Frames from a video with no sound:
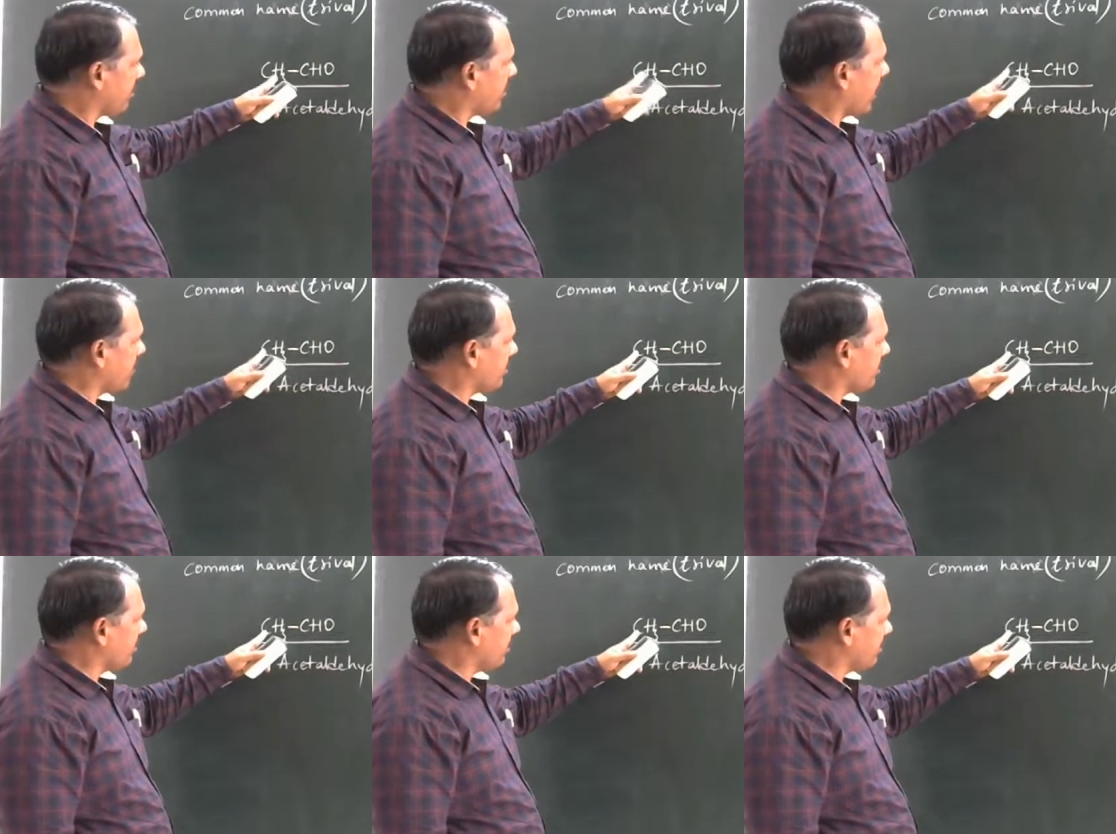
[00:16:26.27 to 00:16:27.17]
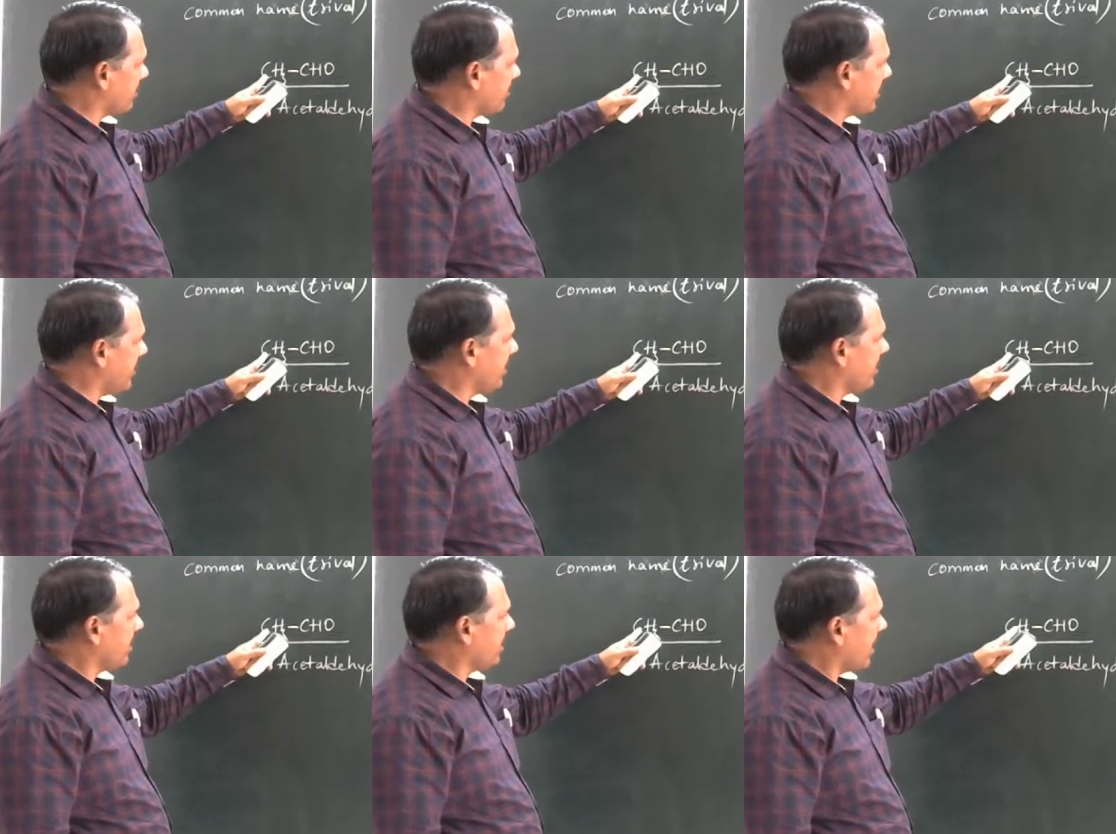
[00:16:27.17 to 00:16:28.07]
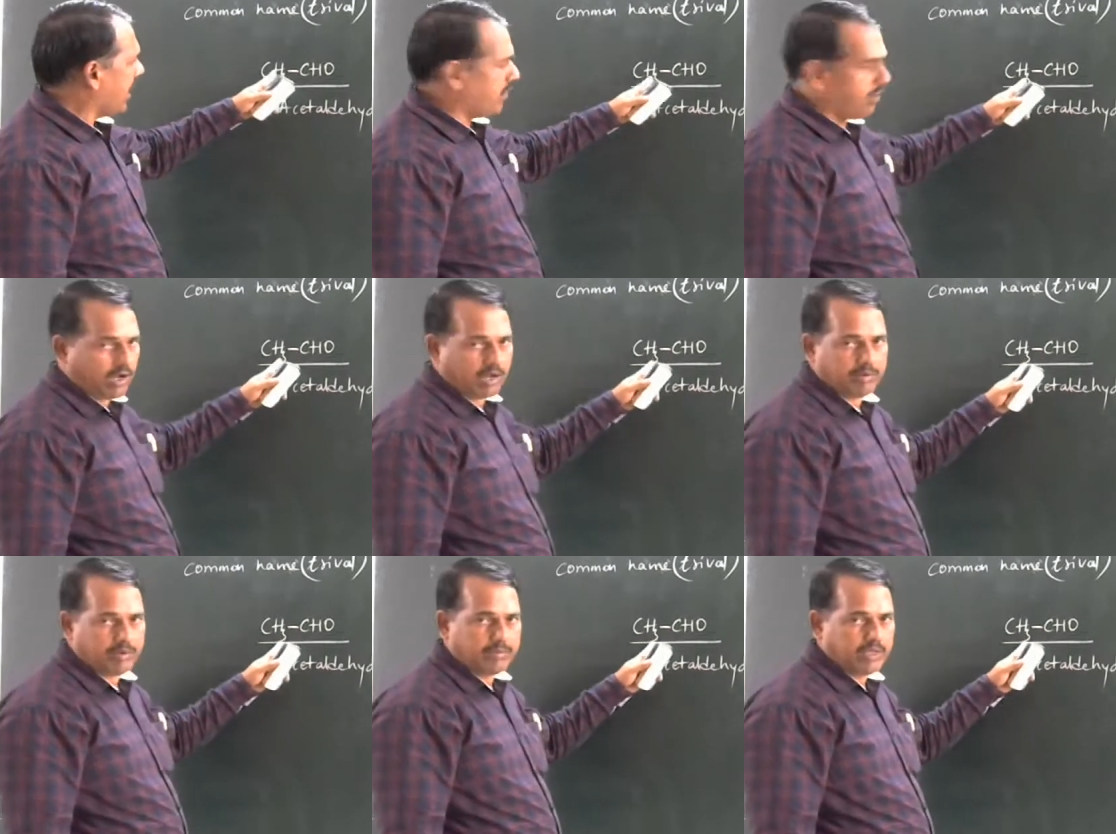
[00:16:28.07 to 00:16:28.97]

and this is nothing but a hydrocarbon,